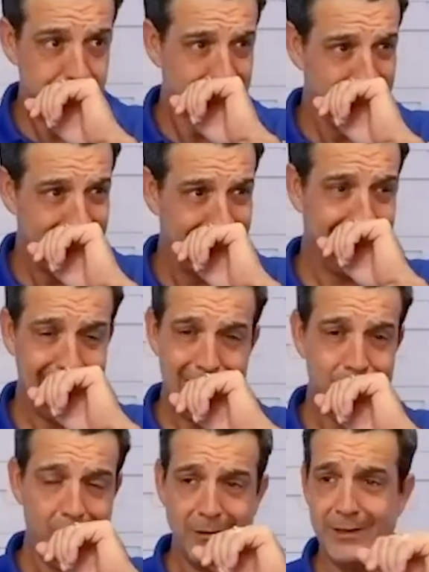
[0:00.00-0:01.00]
man, he ain't
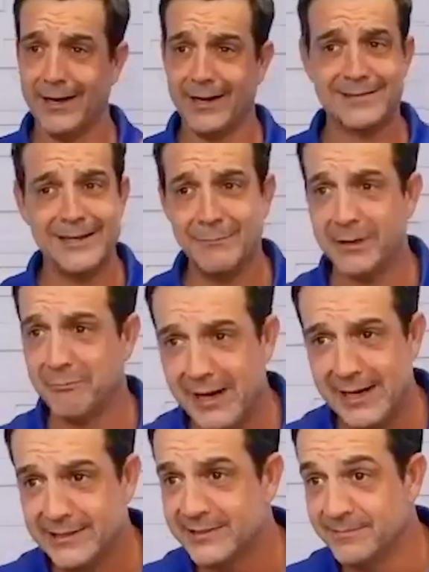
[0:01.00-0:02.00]
walking at a 10 minute
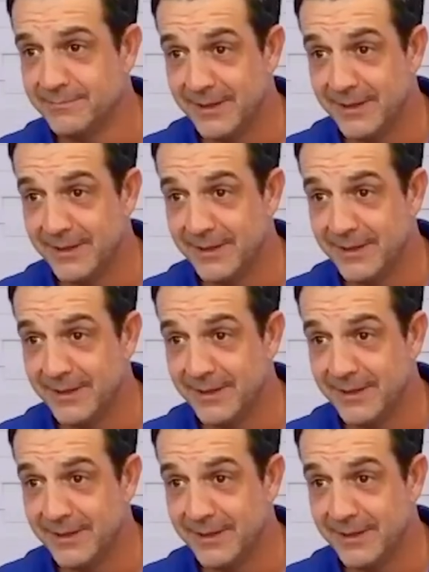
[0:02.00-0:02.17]
pace.